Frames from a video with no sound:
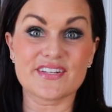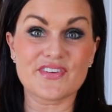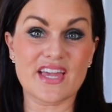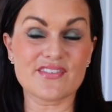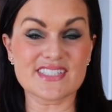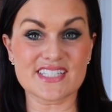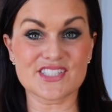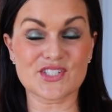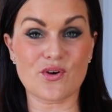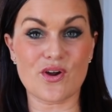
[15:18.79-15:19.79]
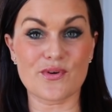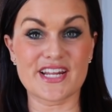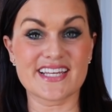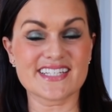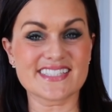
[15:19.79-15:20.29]
And if you haven't done so
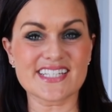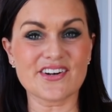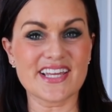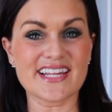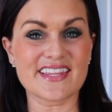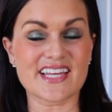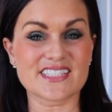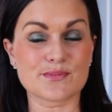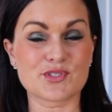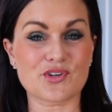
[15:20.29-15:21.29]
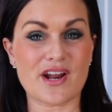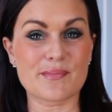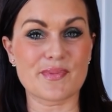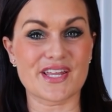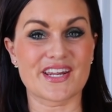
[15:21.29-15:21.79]
already, consider hitting that
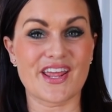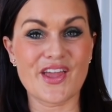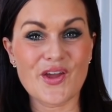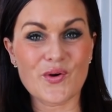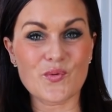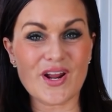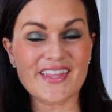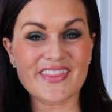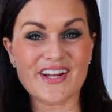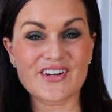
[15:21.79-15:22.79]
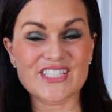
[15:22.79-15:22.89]
subscribe button right there.